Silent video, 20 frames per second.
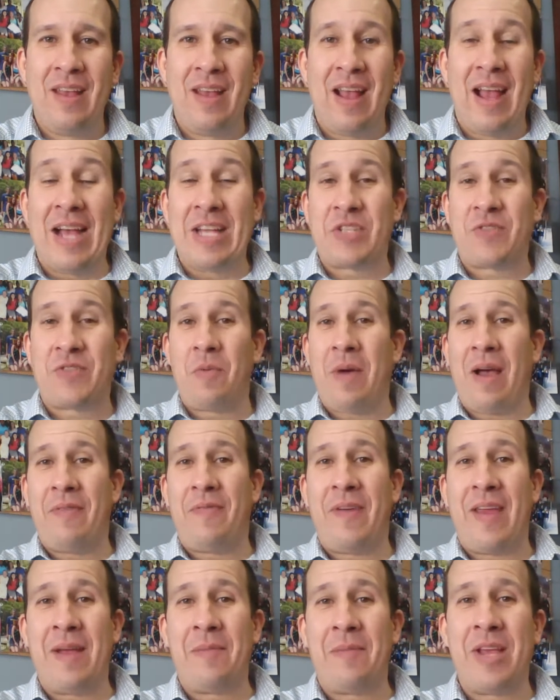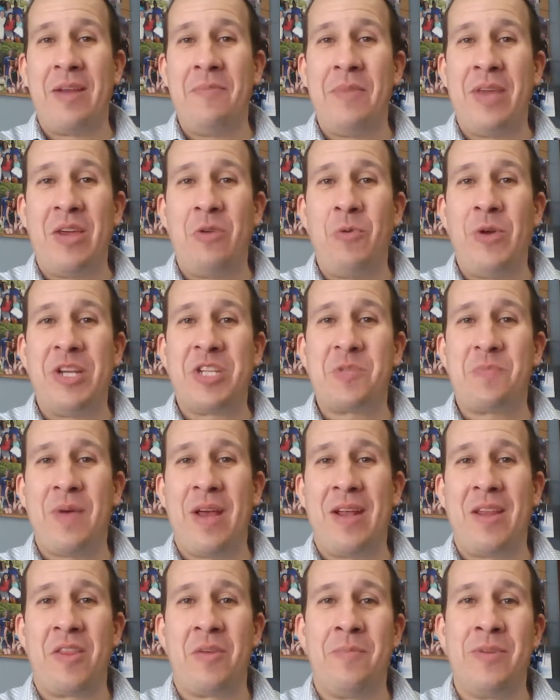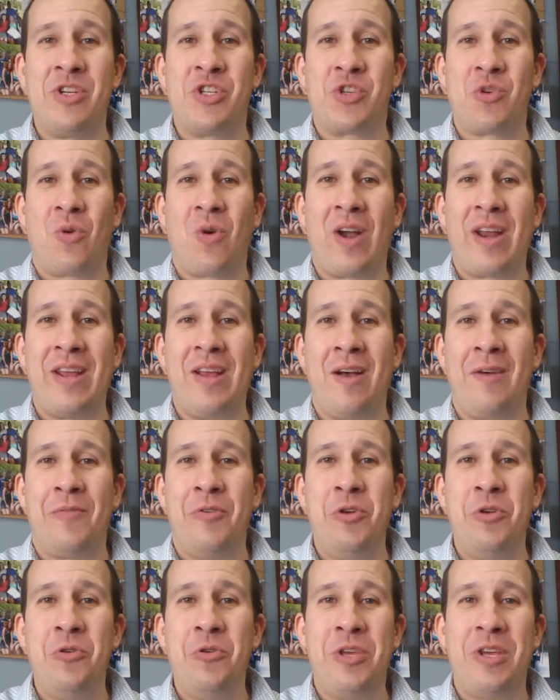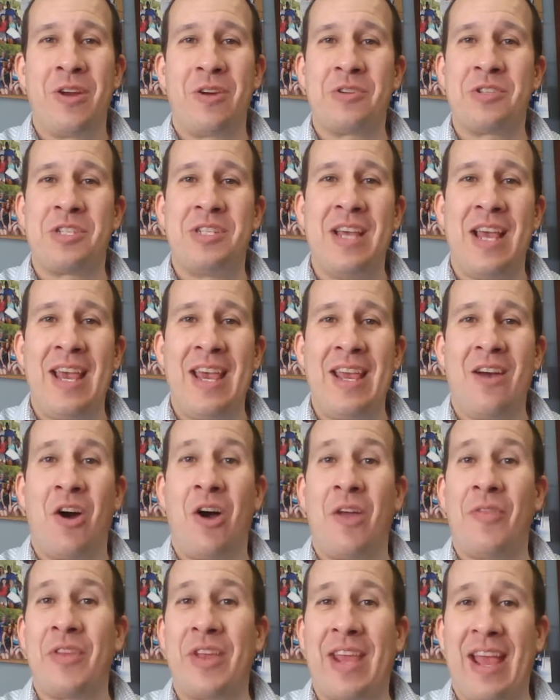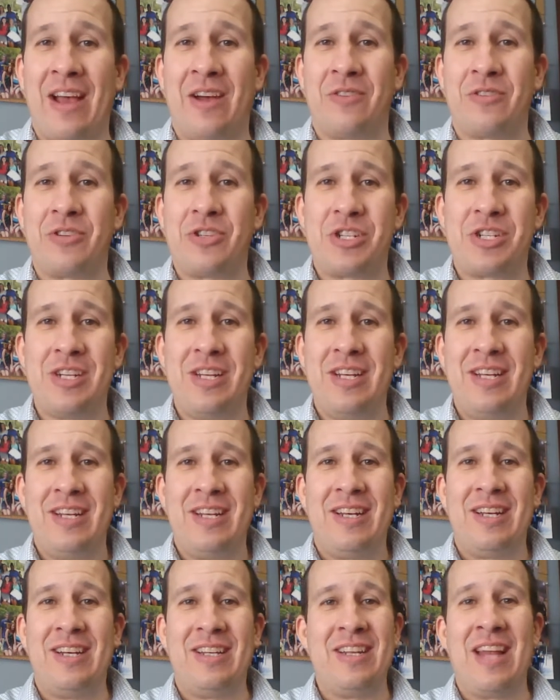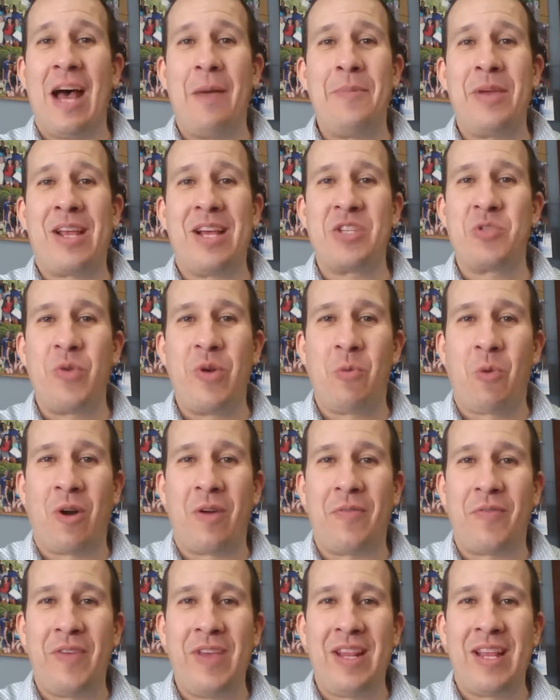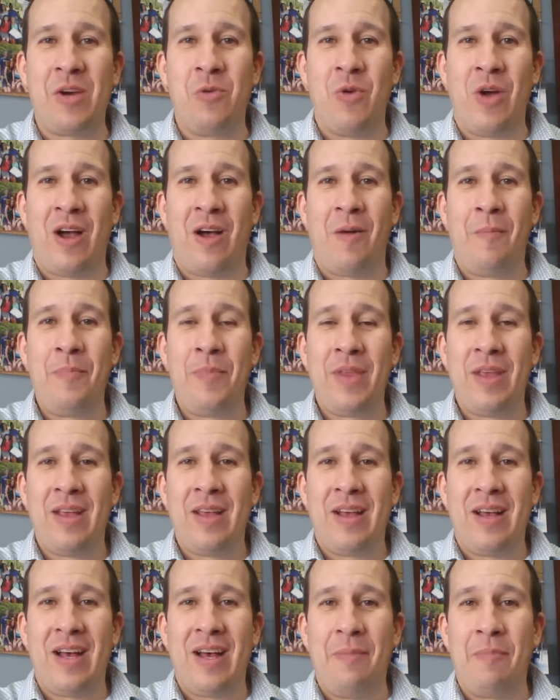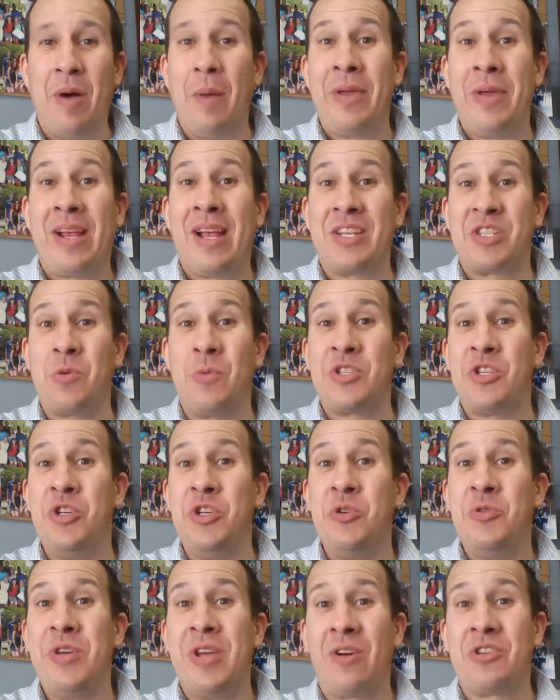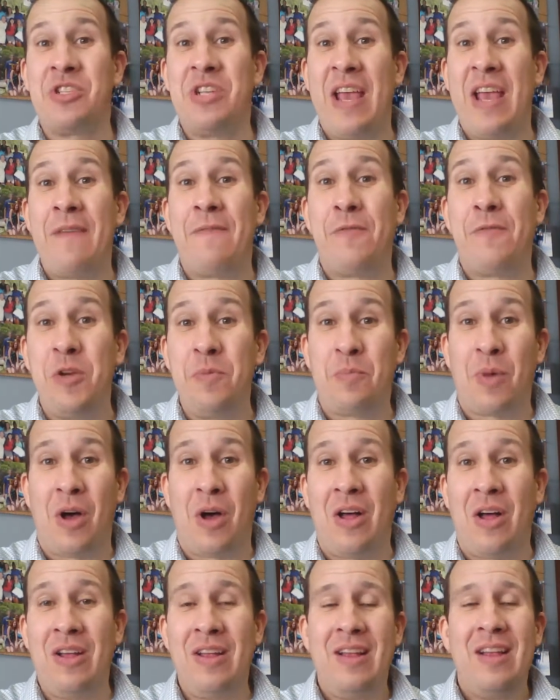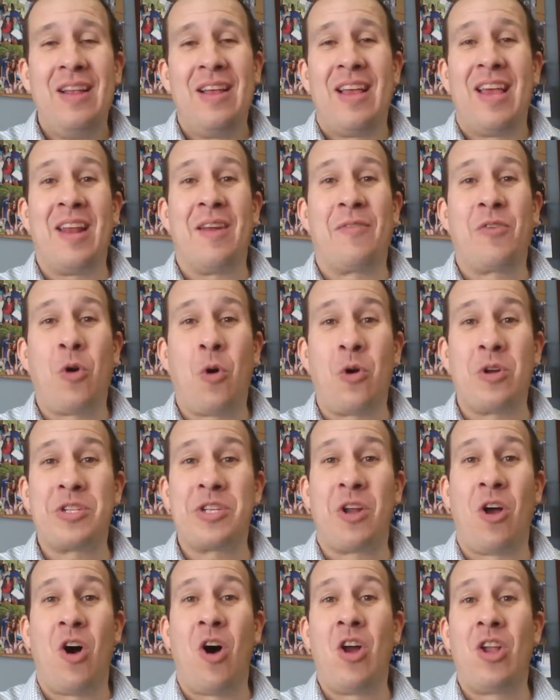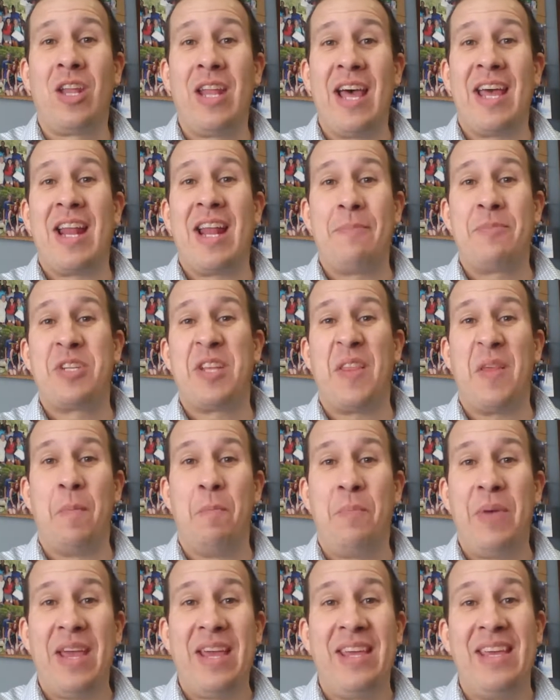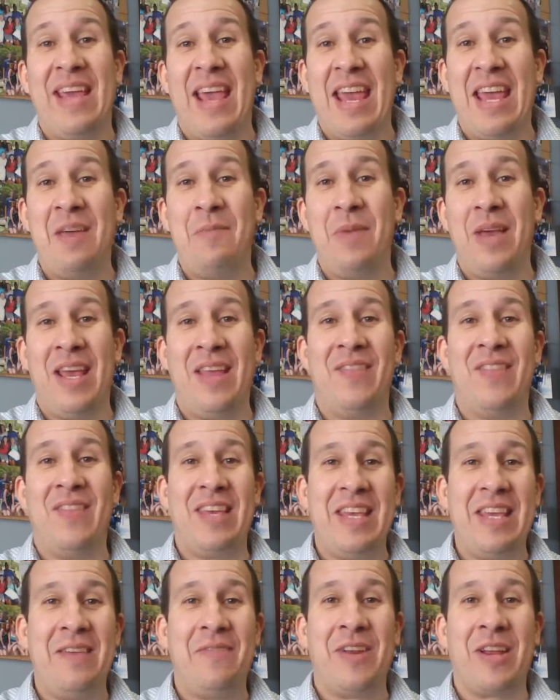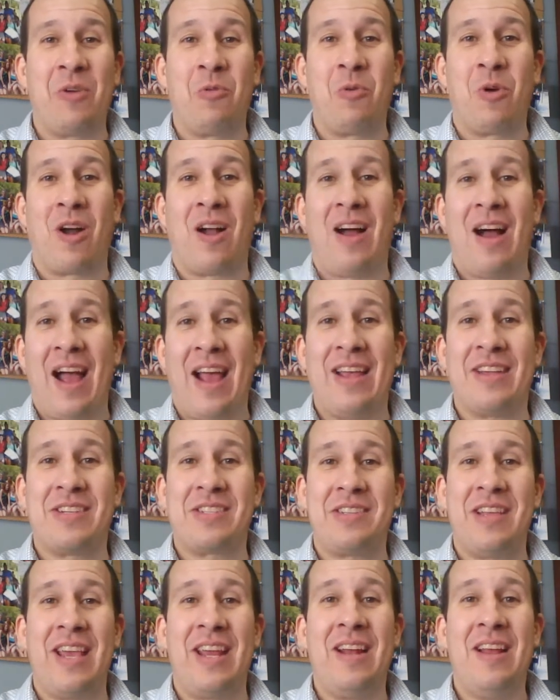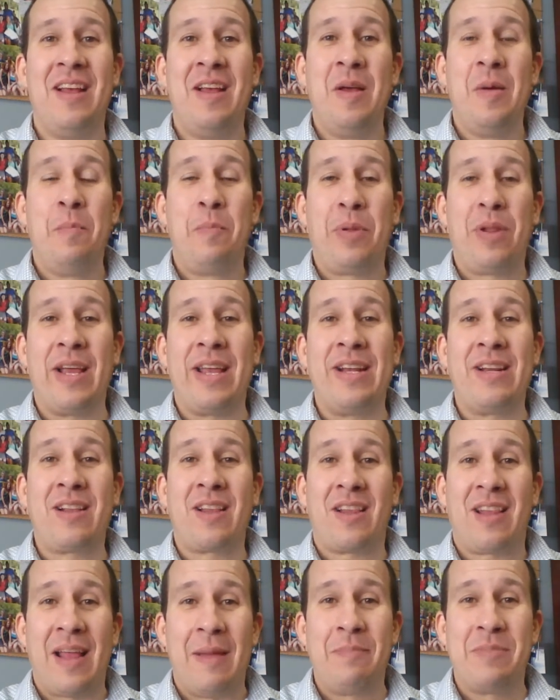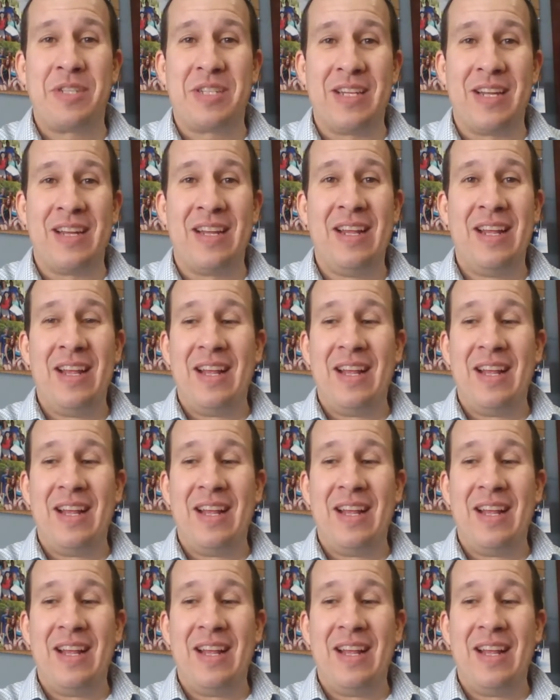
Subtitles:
As for my family and me, we spent the majority of New Year's Day on the couch, not because we weren't feeling well, but because it was New Year's Day football. And of course, it all led up to the big game in the evening where Ohio State played Clemson.